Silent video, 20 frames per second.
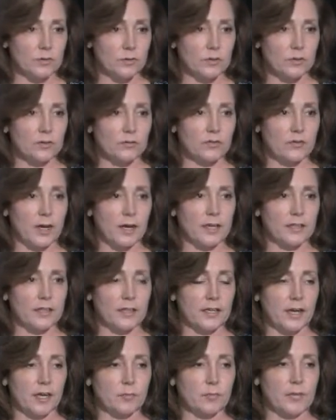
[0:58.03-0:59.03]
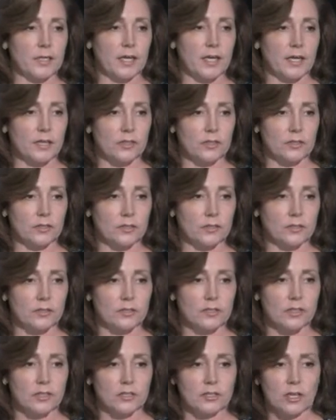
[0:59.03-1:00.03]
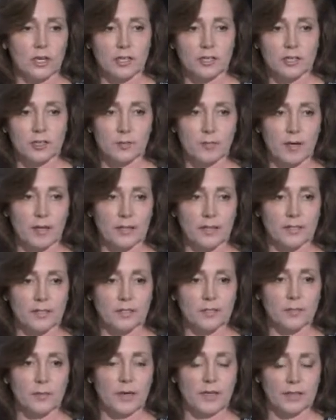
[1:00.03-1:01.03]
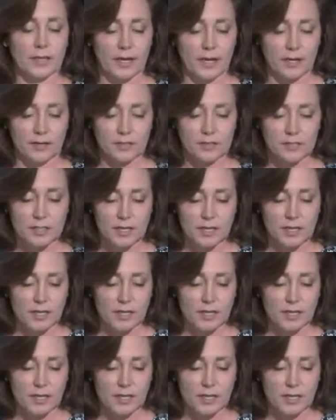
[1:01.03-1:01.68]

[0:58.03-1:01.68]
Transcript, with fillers: or you find that I meander and start talking about things about the house,